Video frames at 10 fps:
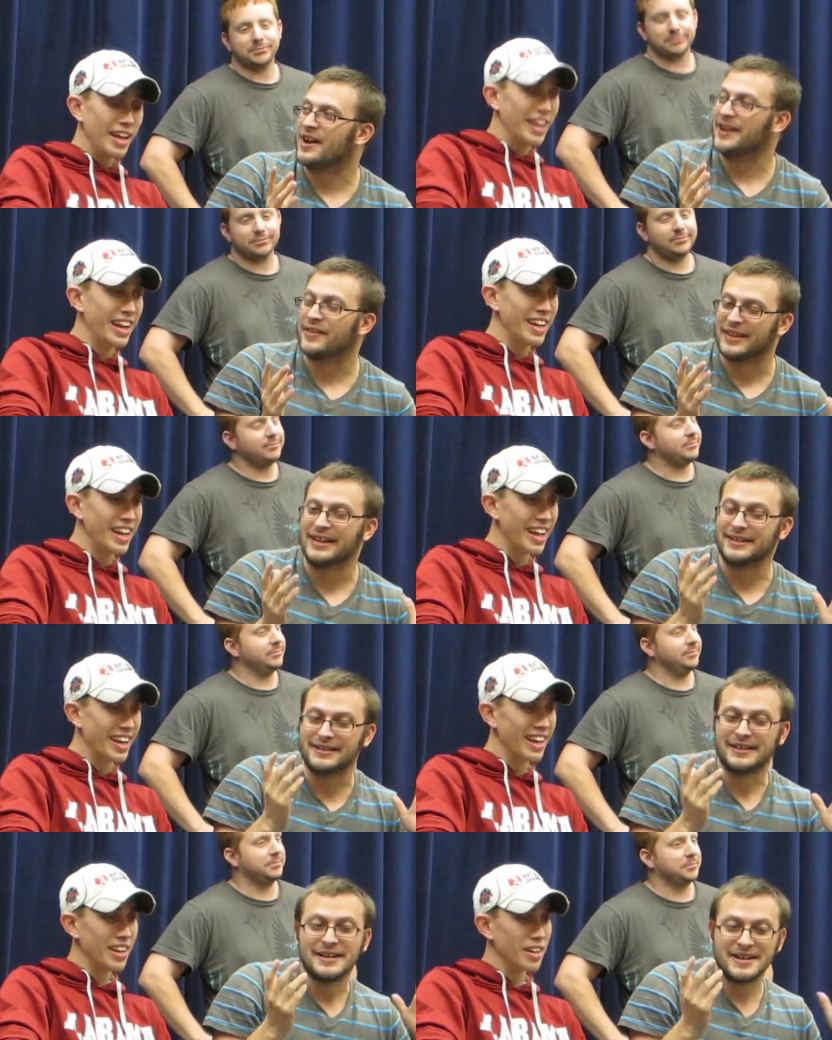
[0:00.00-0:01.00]
Speaker 1: none of
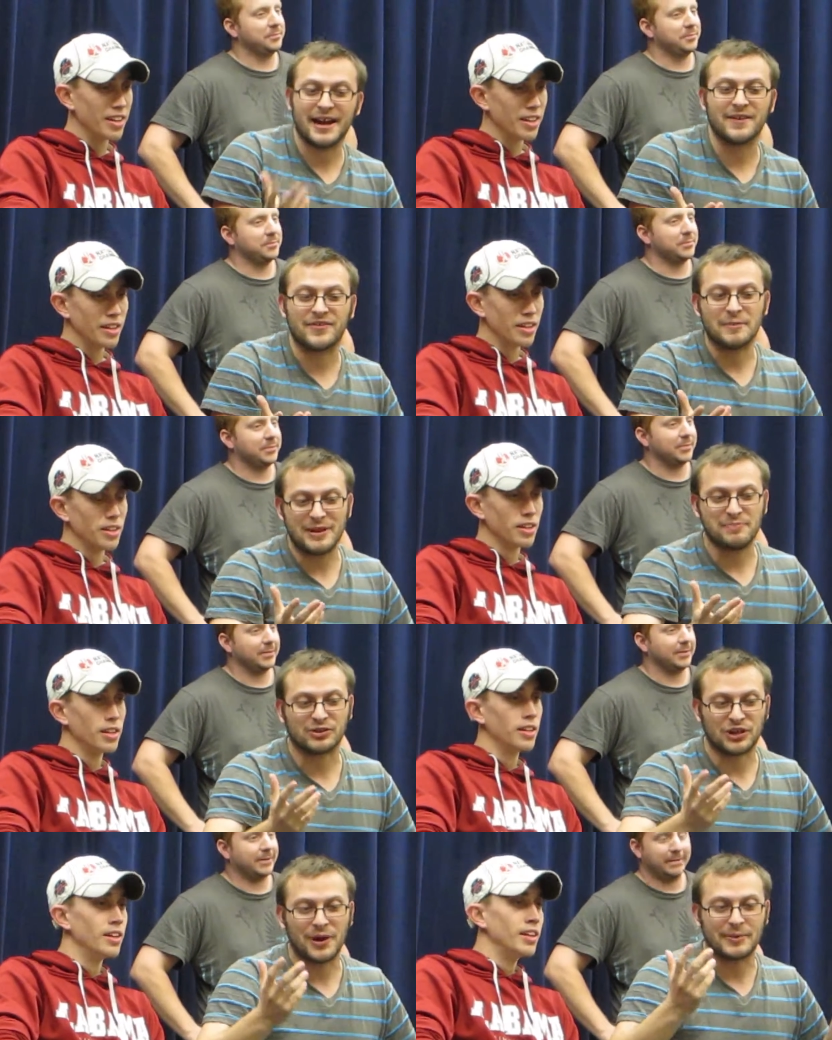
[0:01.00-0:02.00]
the none of the
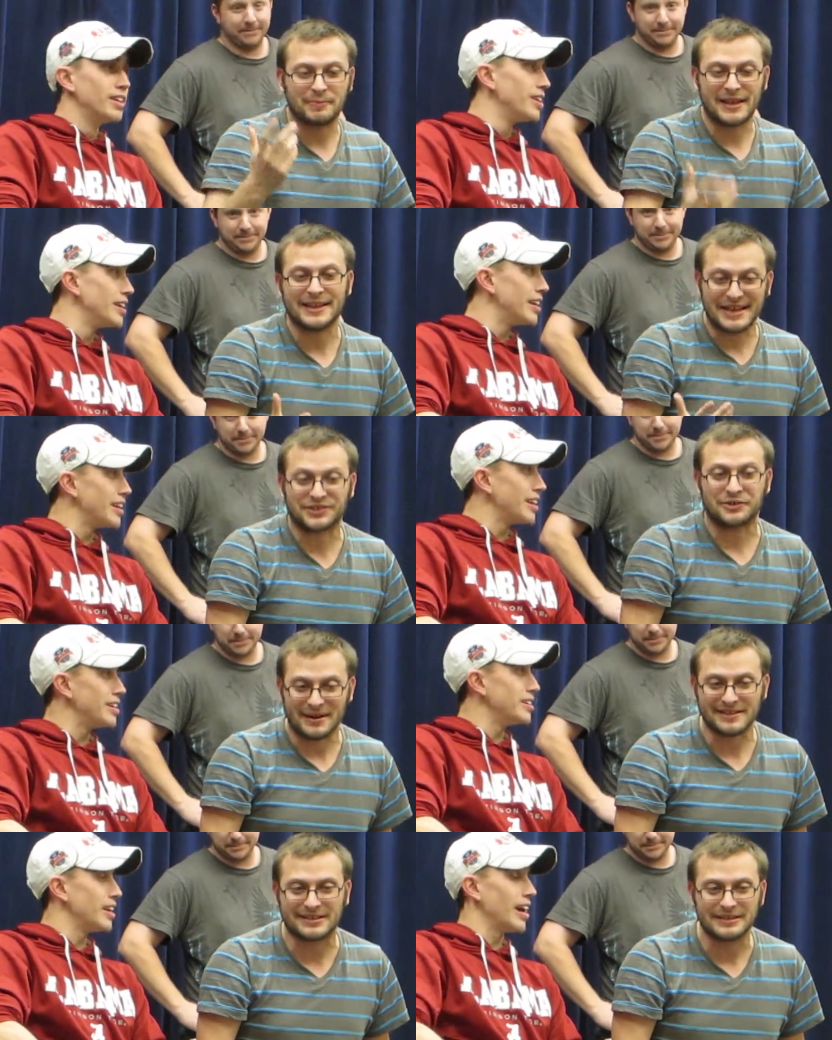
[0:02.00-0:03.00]
people showed up to play the
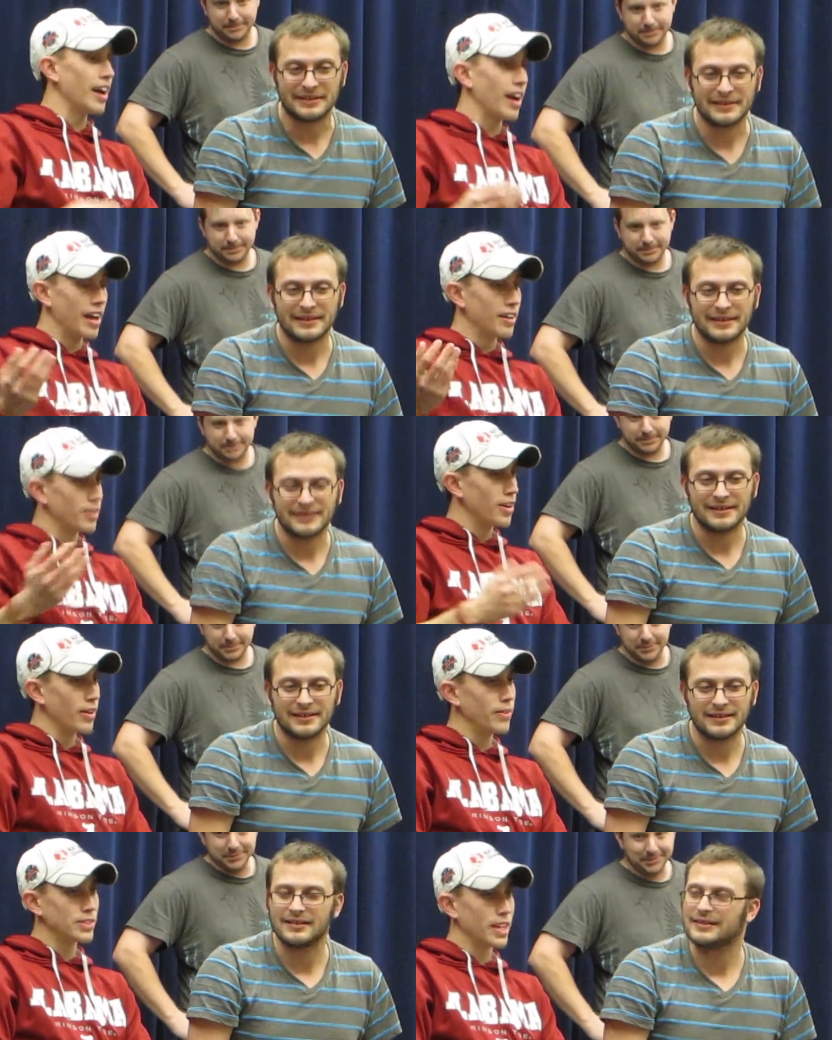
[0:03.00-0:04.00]
instruments. Yeah,
Speaker 2: and you know
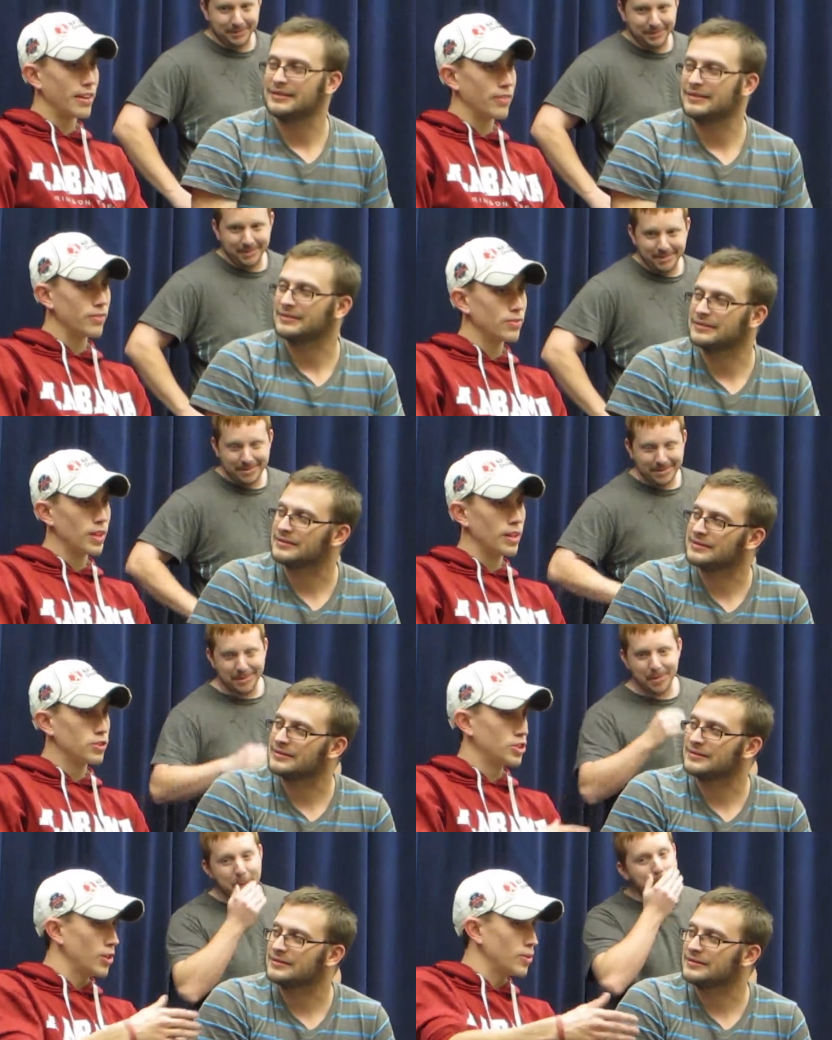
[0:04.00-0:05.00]
he was kind of he
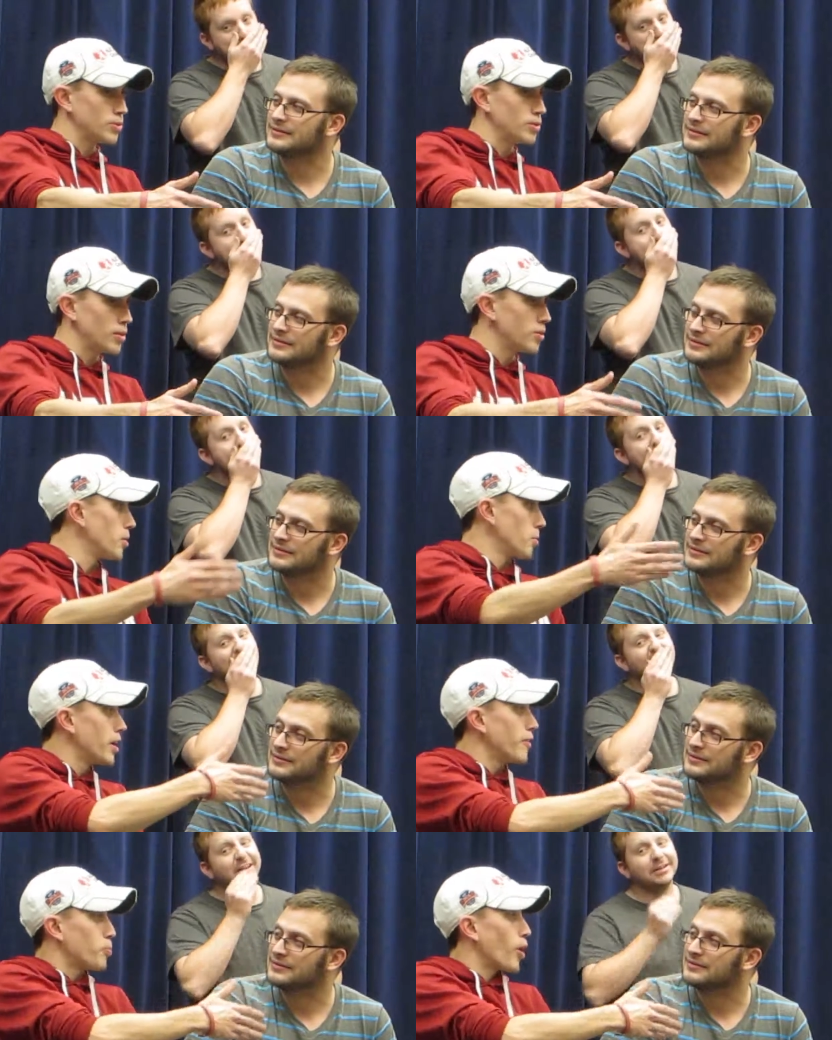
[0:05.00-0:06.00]
still
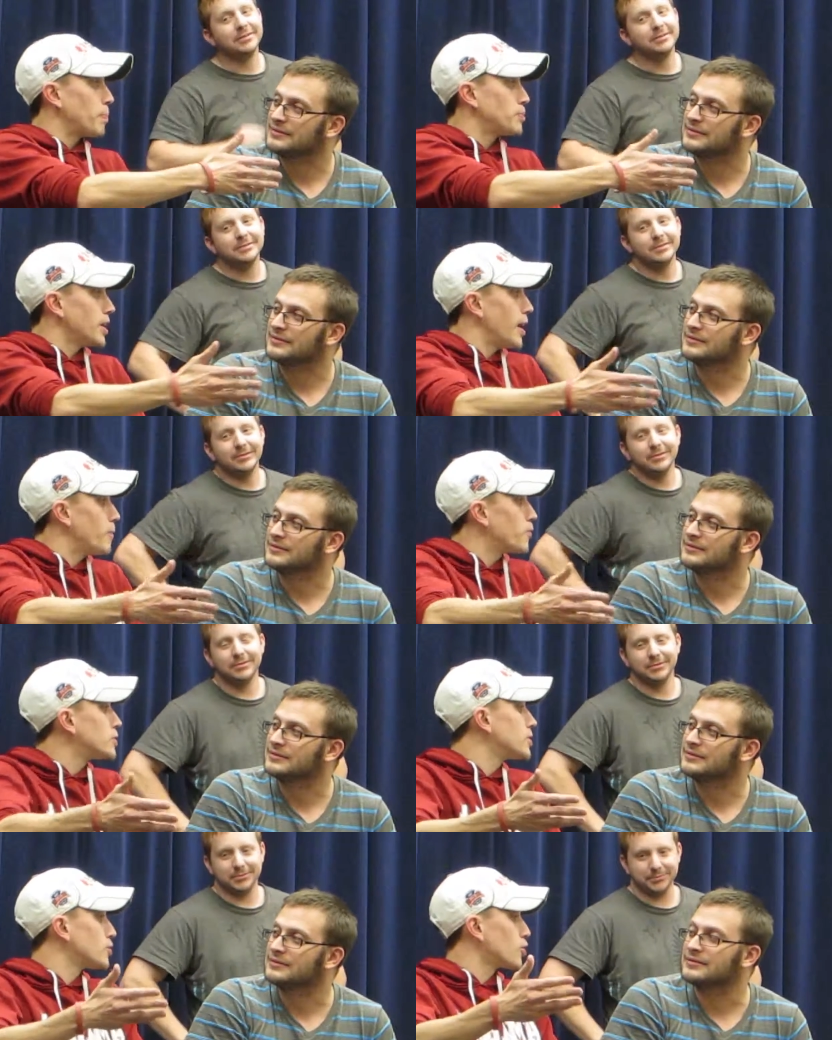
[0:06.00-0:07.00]
give props to him
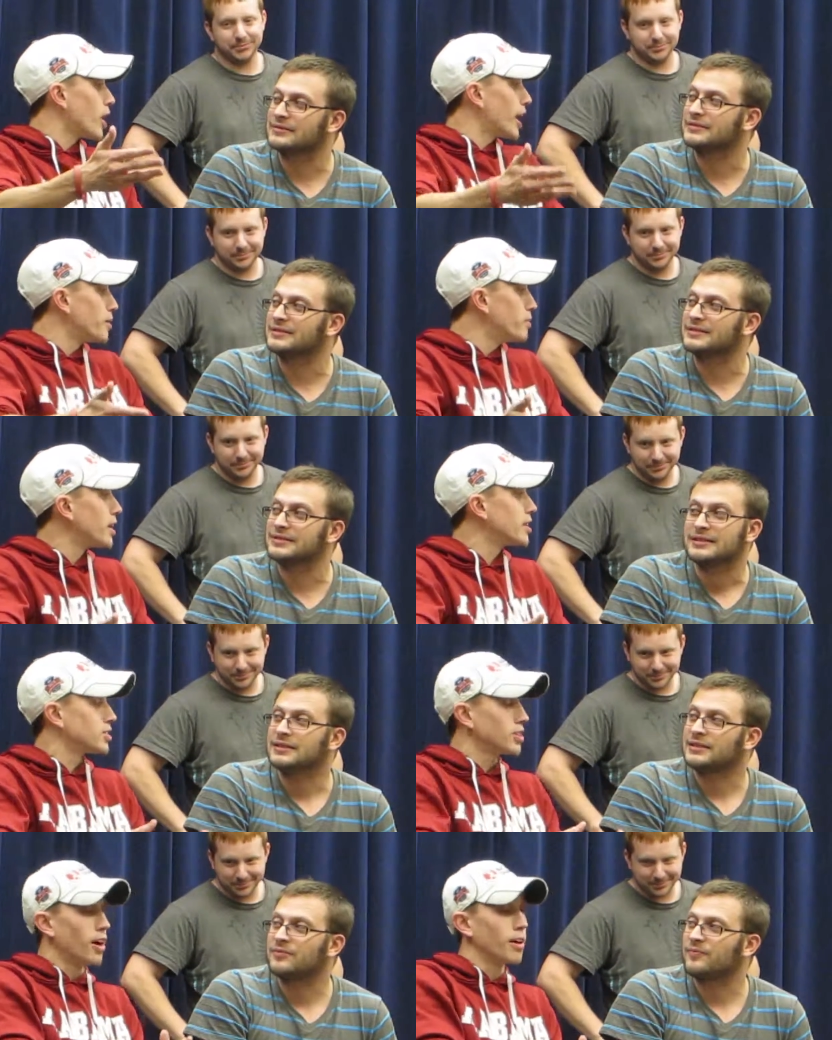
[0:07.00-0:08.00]
for still trying to make the
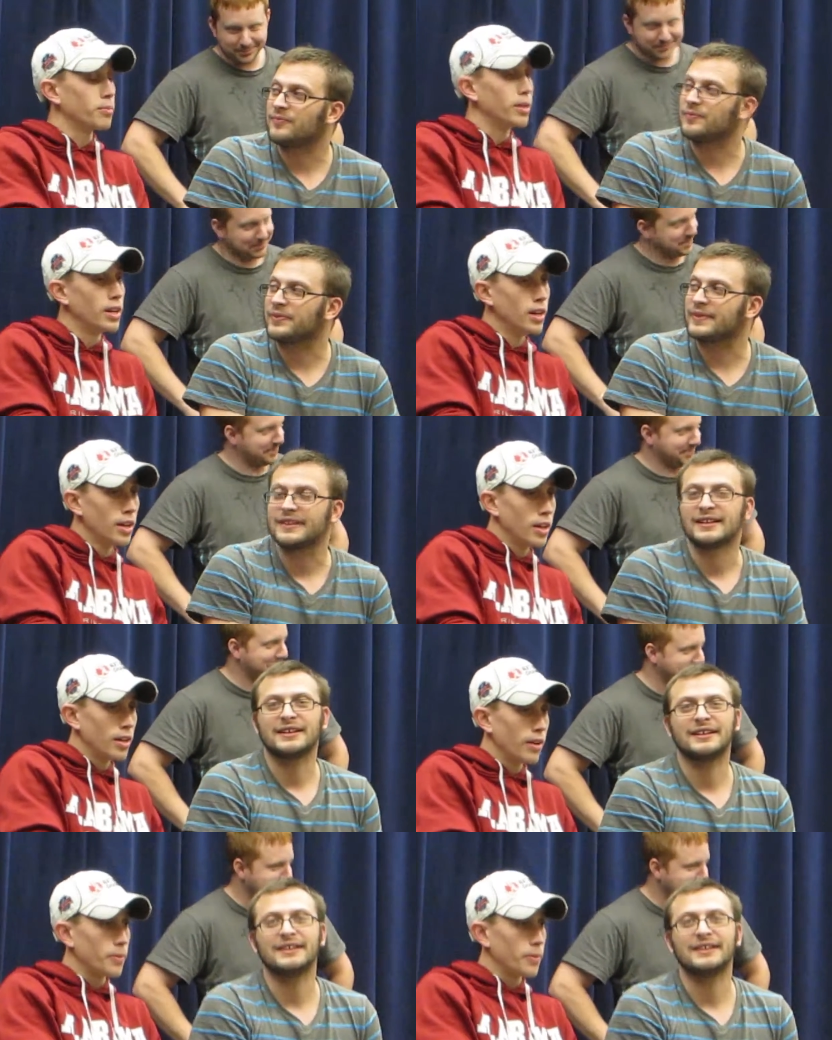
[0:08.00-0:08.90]
song, but. You know,